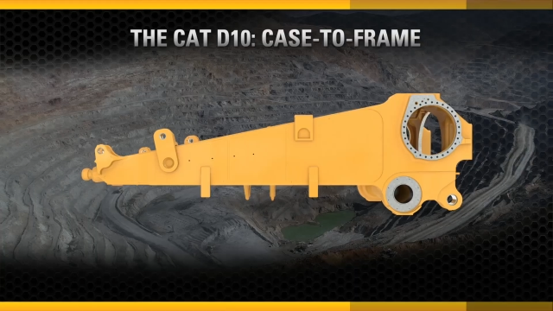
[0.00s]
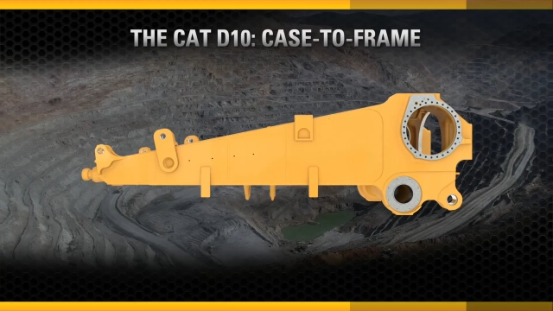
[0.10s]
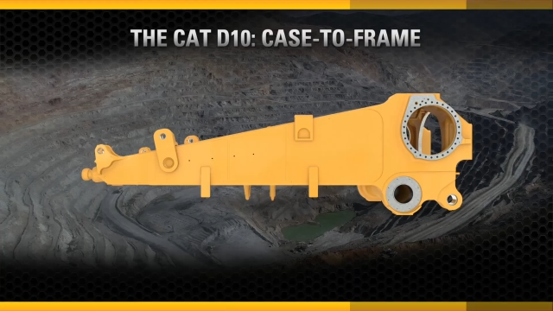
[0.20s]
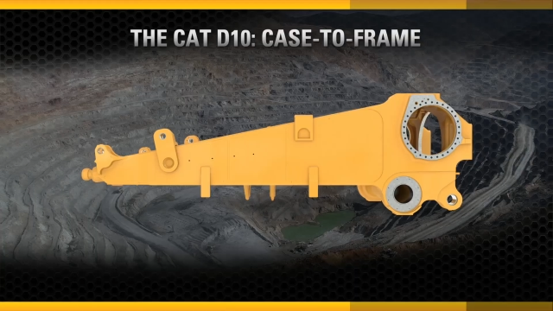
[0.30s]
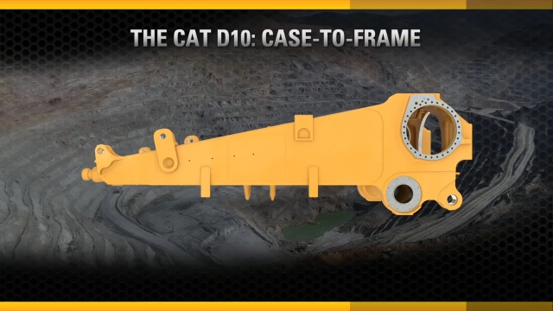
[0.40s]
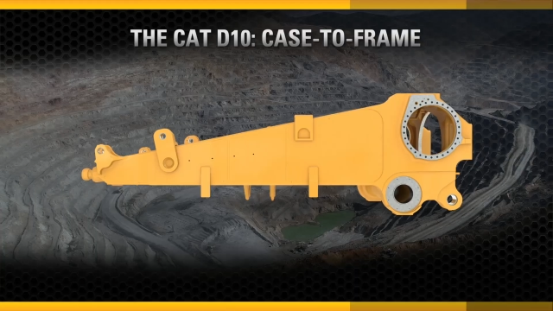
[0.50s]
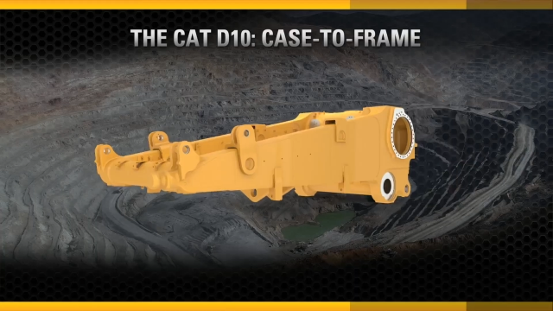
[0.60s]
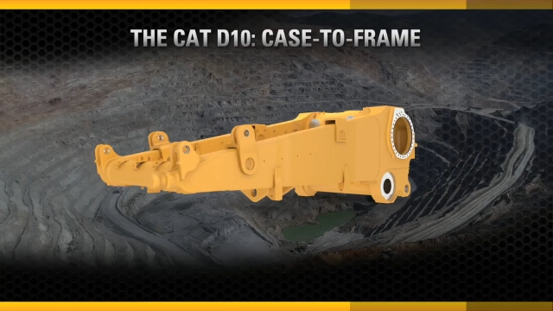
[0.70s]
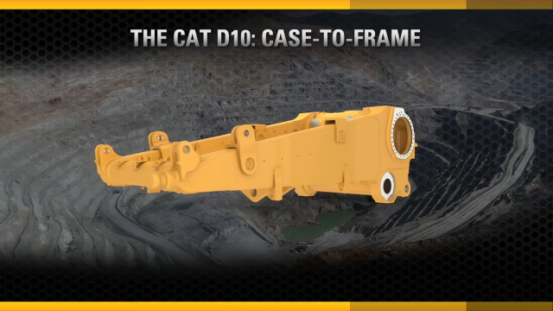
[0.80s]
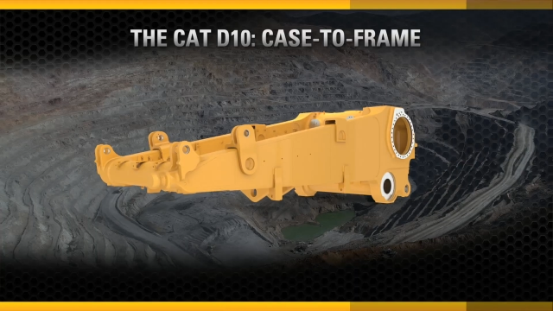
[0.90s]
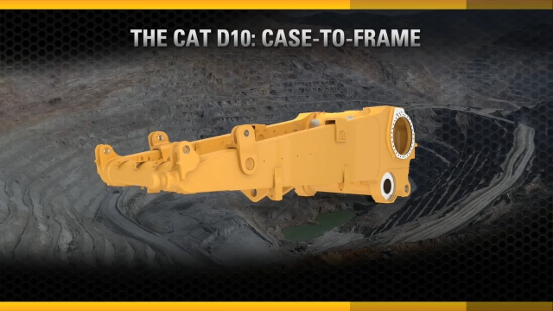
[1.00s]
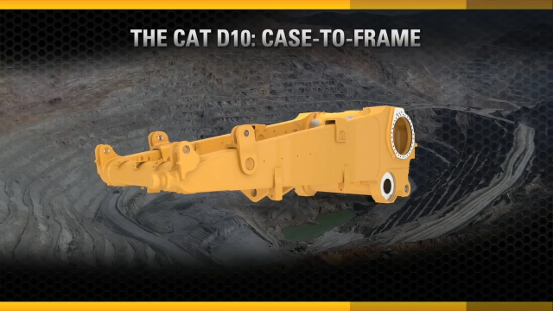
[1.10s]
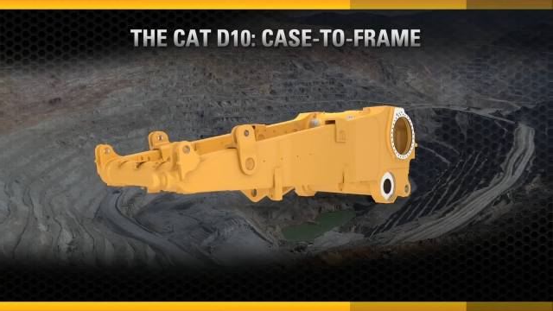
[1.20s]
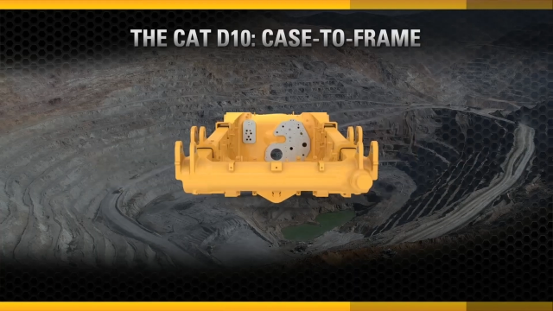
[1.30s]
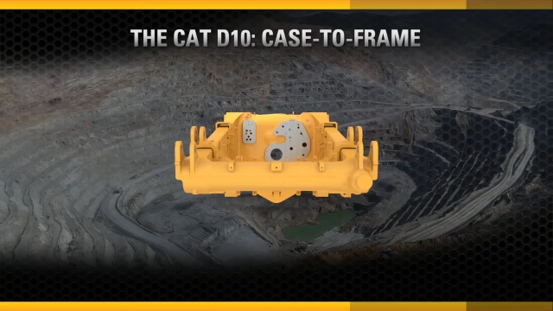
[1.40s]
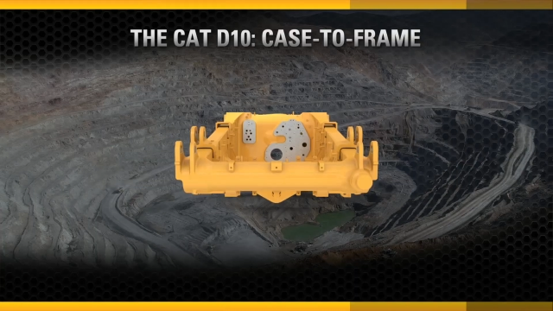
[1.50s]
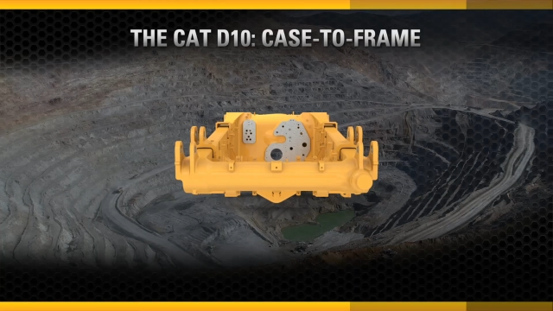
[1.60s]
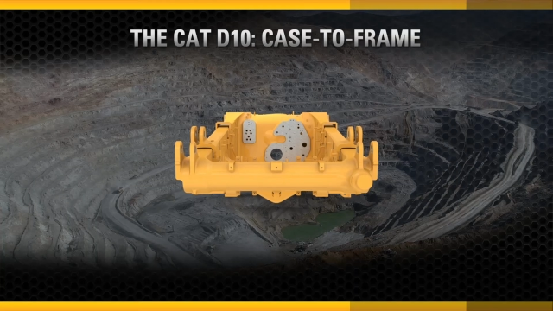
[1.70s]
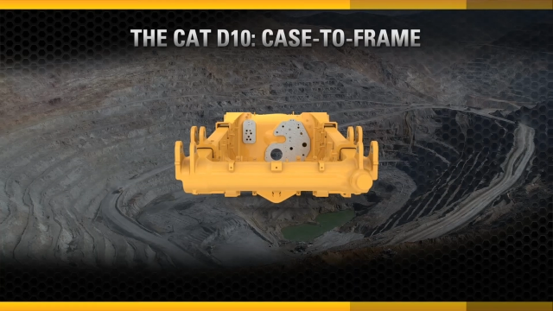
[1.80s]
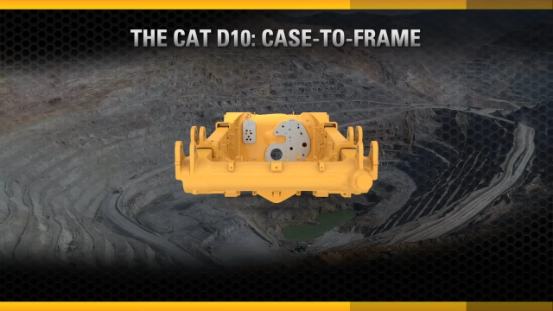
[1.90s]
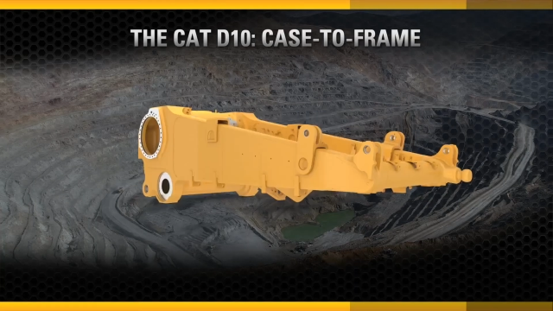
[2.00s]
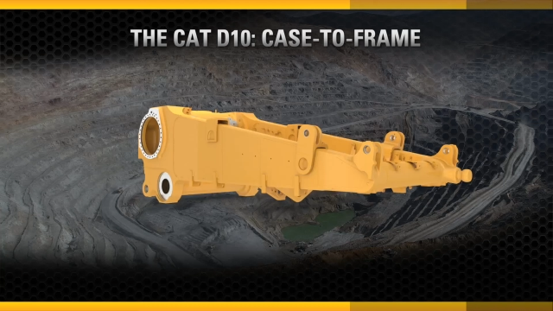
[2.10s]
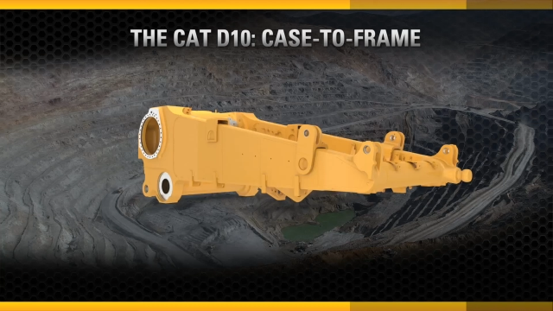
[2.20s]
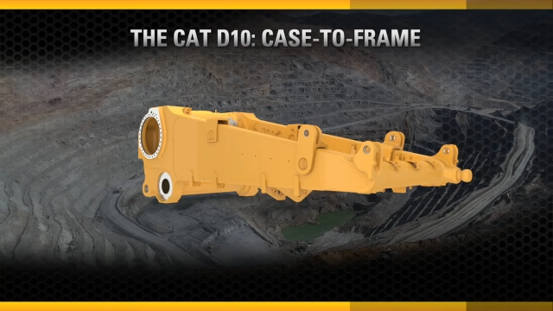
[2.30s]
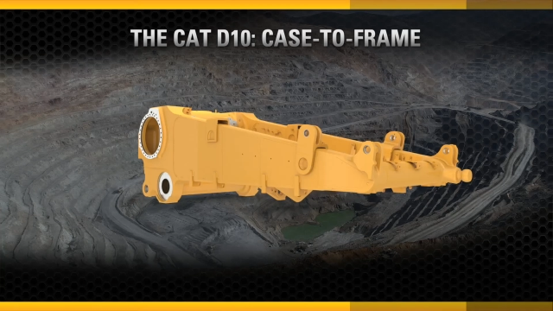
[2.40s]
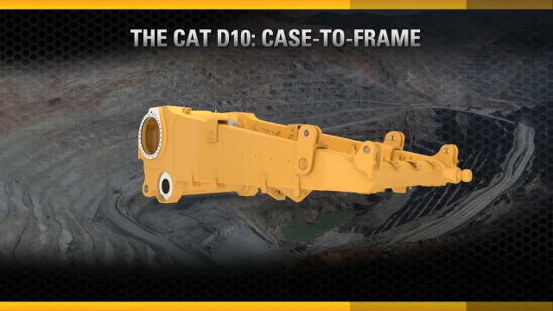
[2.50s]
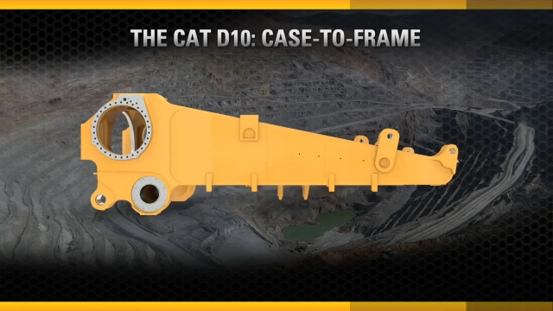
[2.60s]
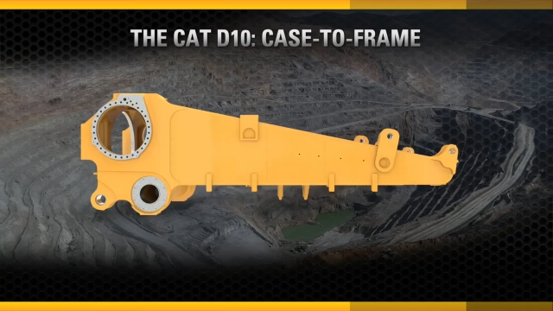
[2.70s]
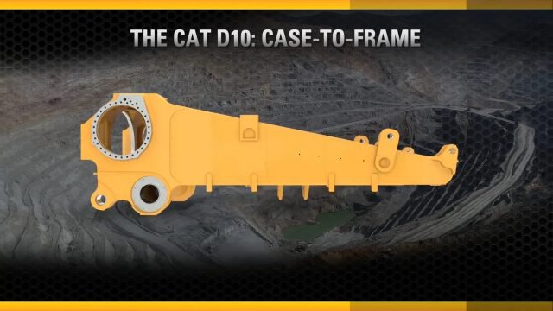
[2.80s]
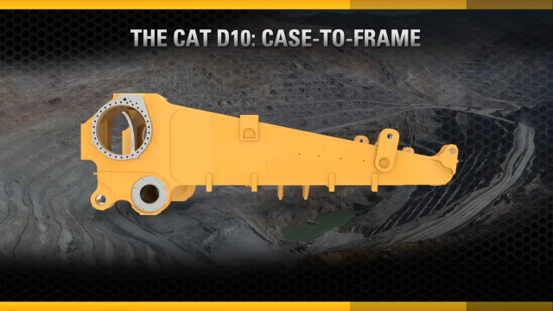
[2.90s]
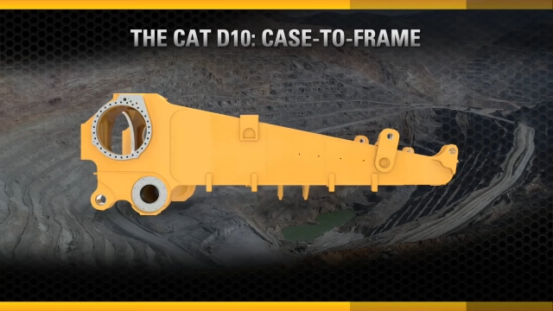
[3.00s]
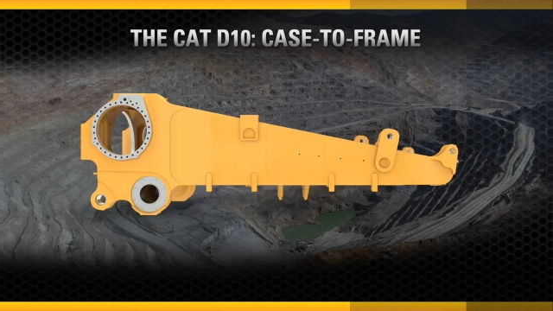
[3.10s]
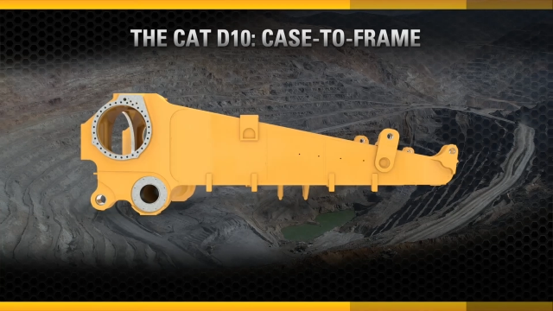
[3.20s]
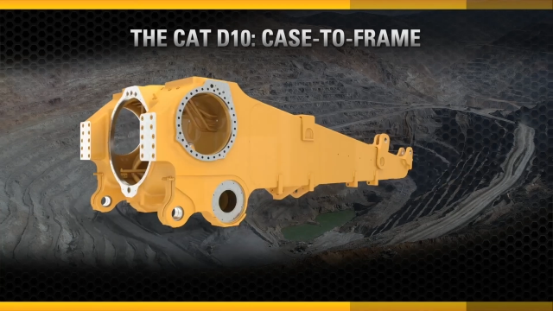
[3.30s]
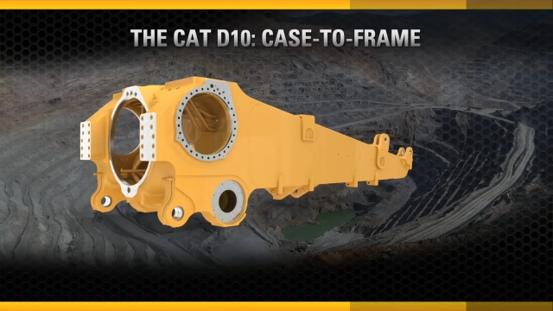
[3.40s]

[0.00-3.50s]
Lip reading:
(no speaker visible)